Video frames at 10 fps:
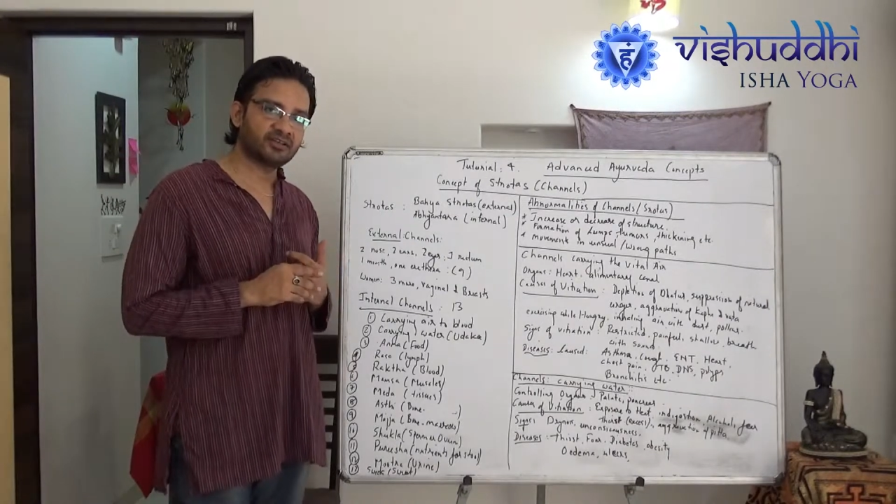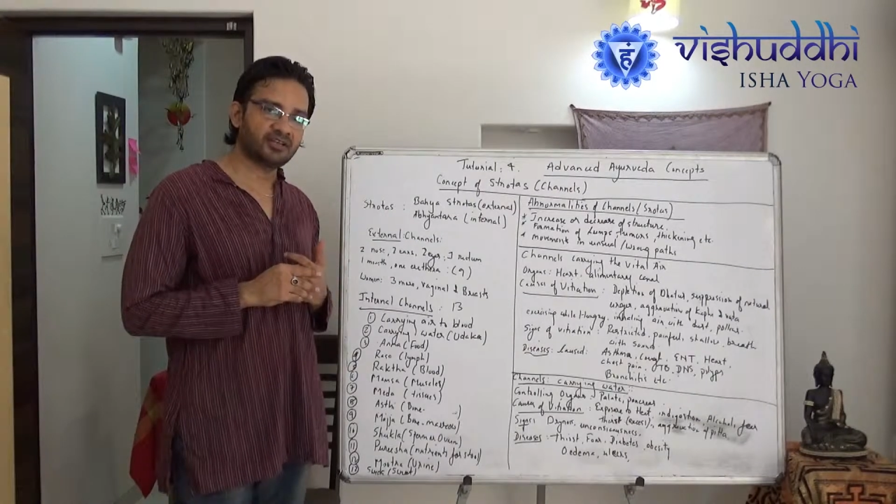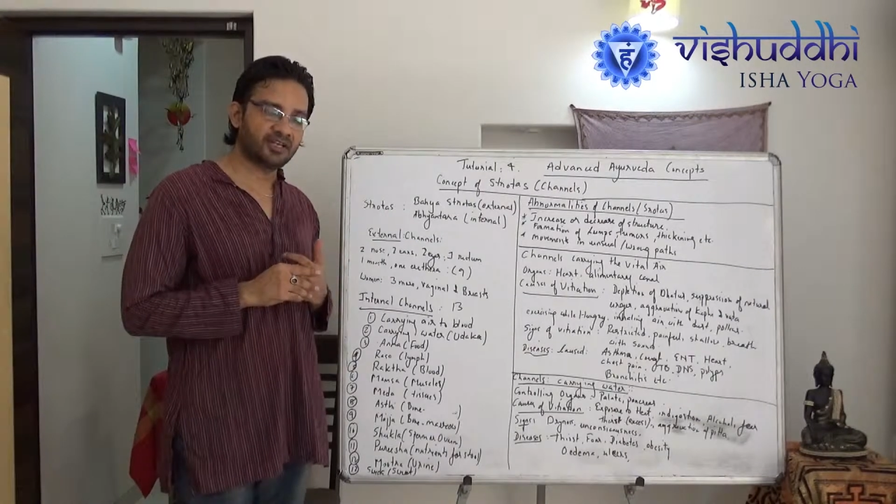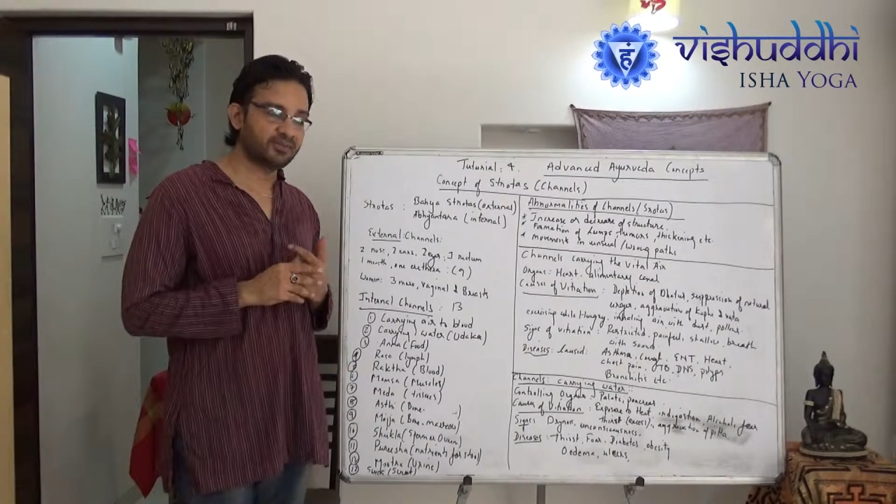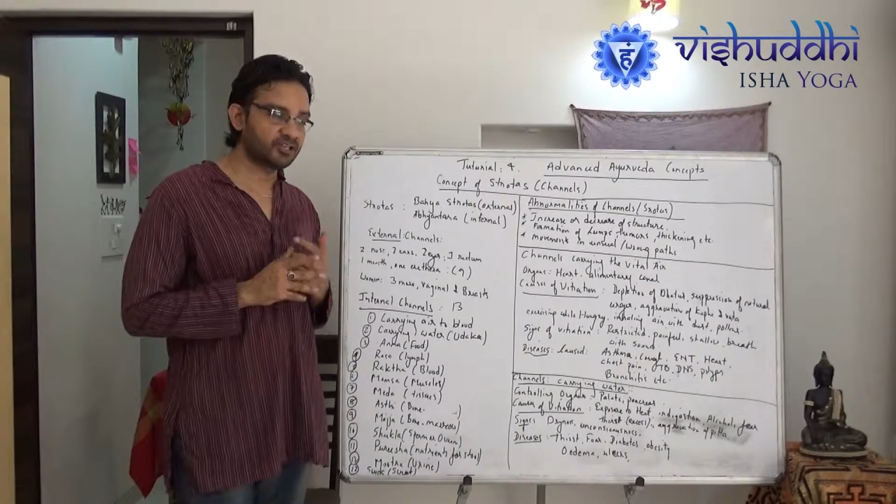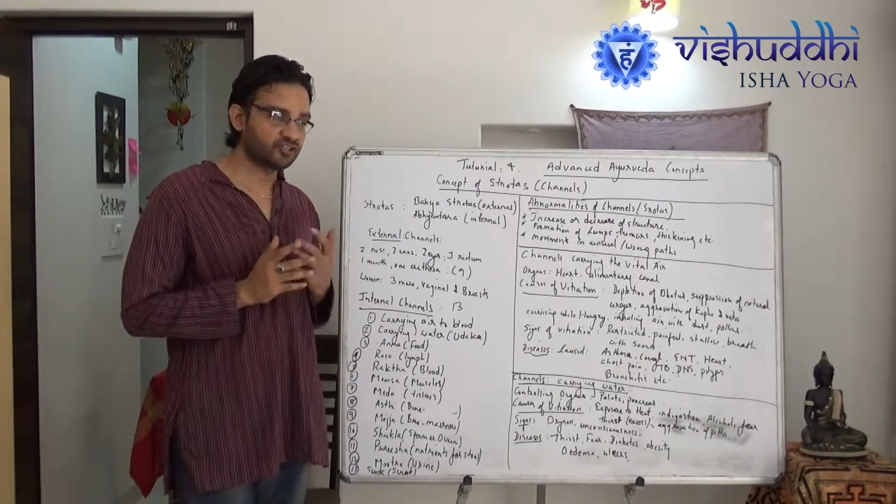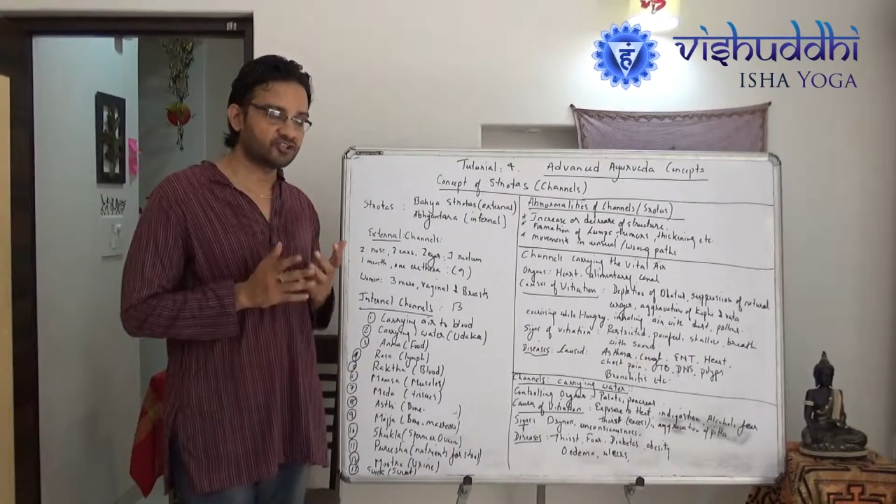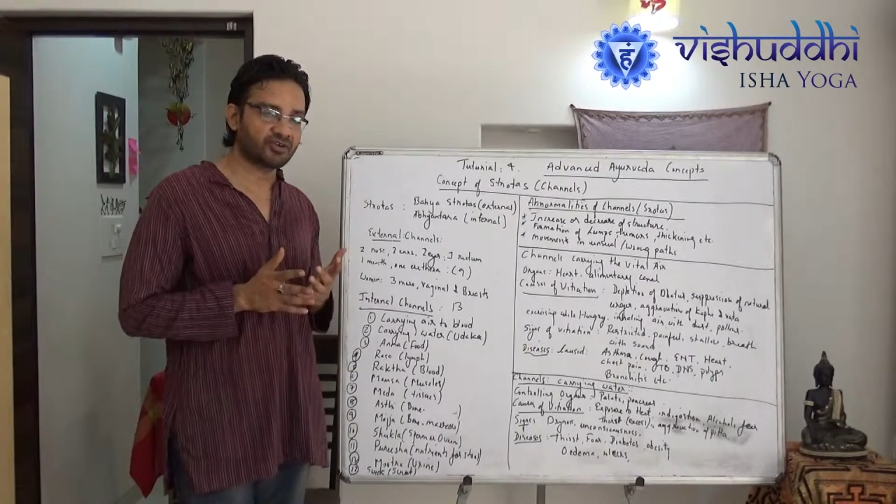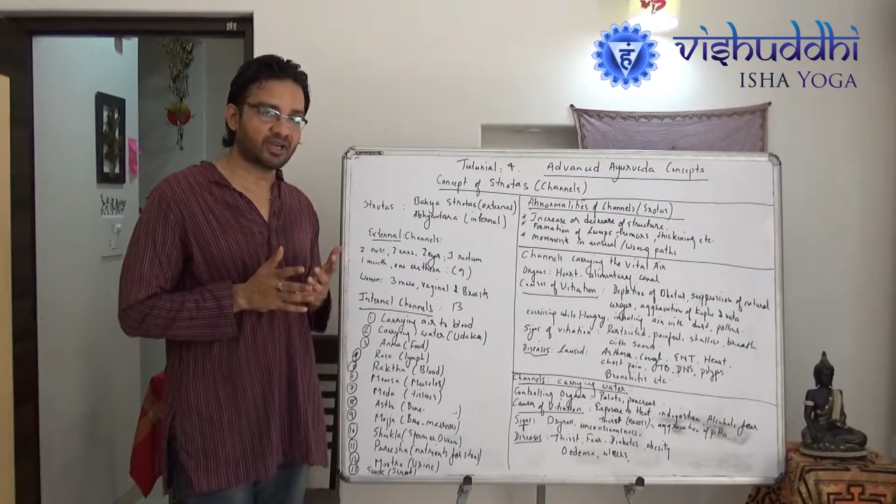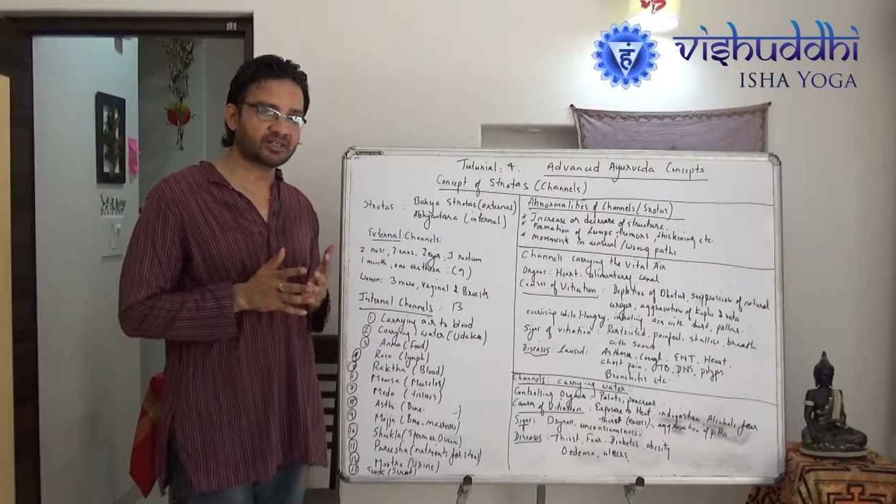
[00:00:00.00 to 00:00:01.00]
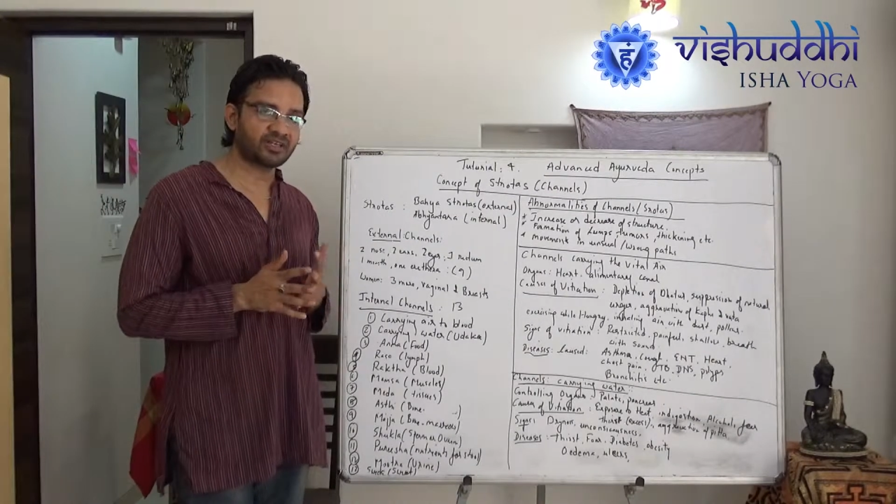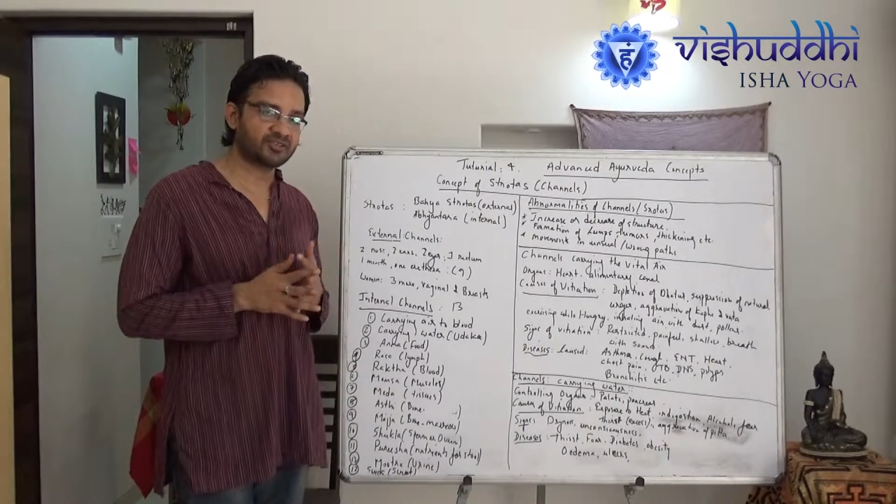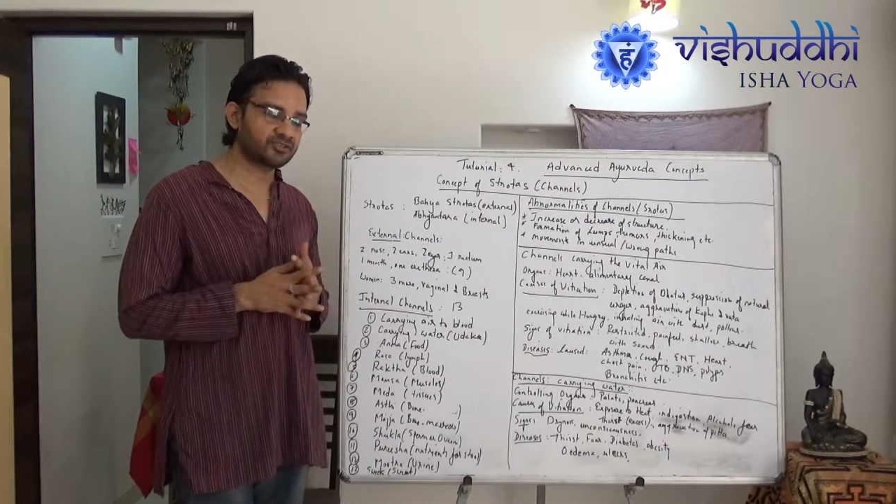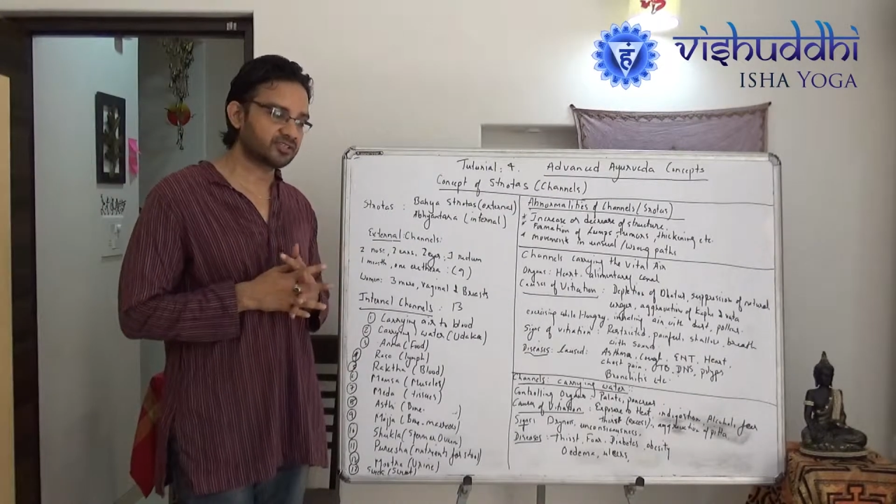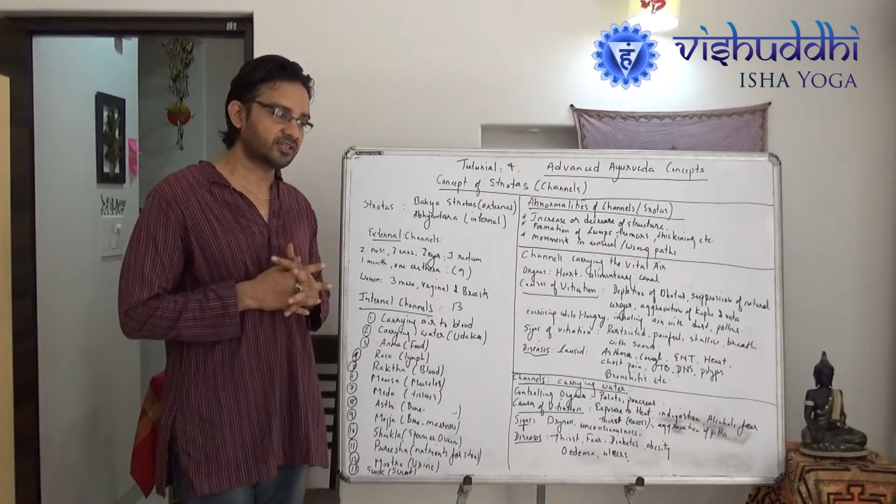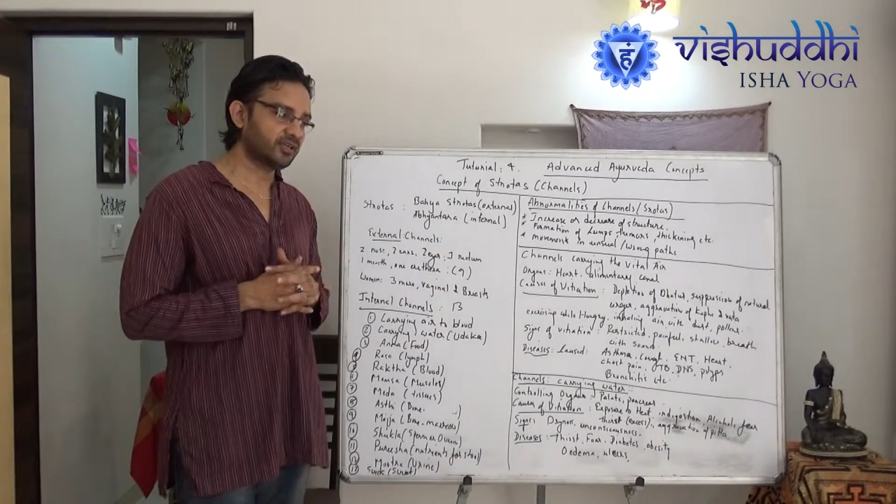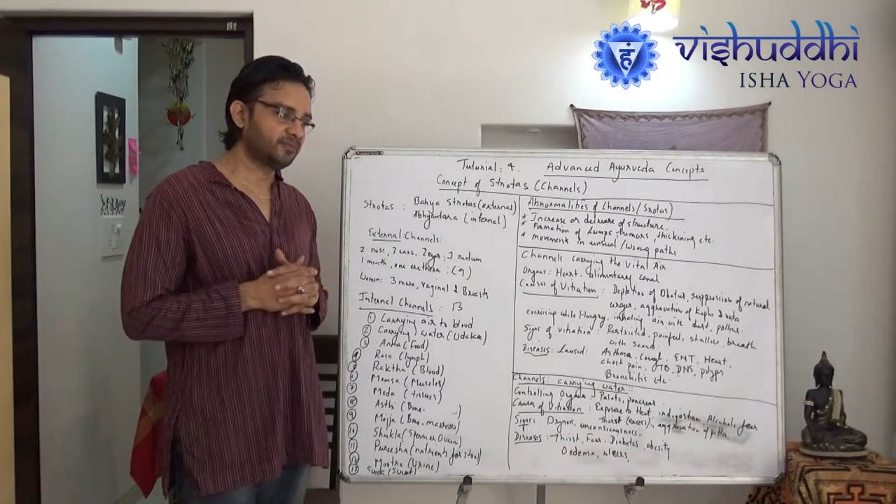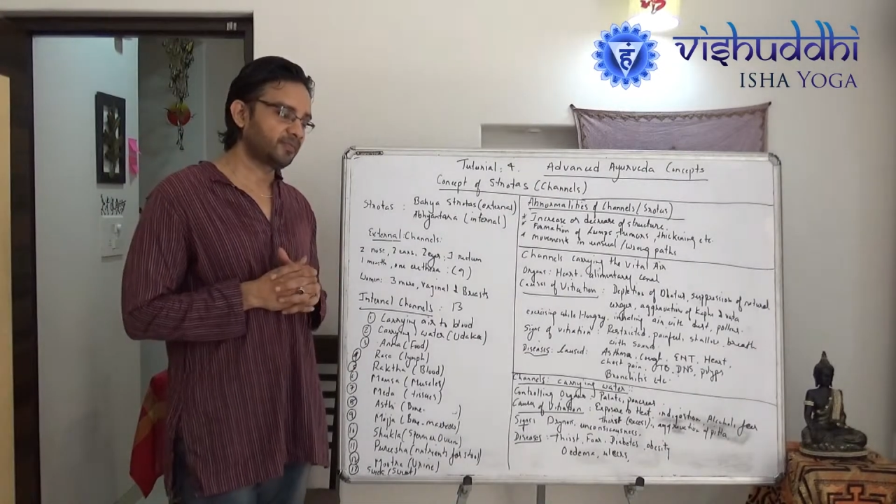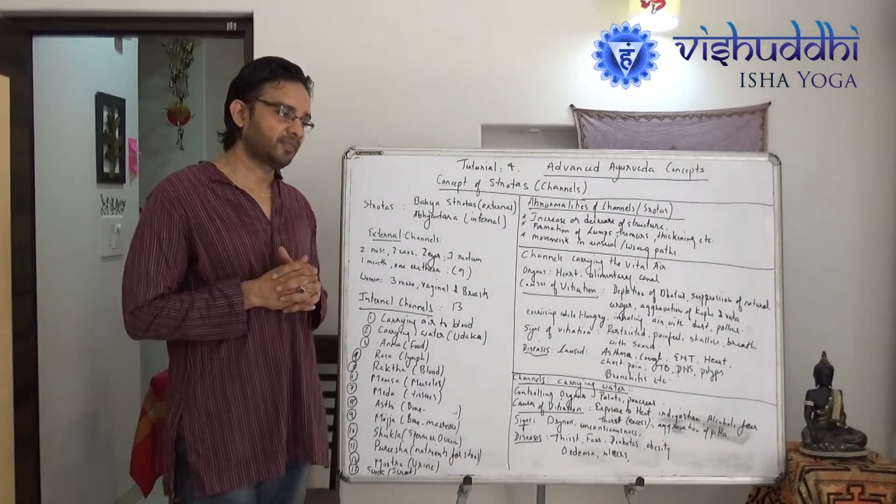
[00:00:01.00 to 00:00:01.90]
alimentary tract, I should say,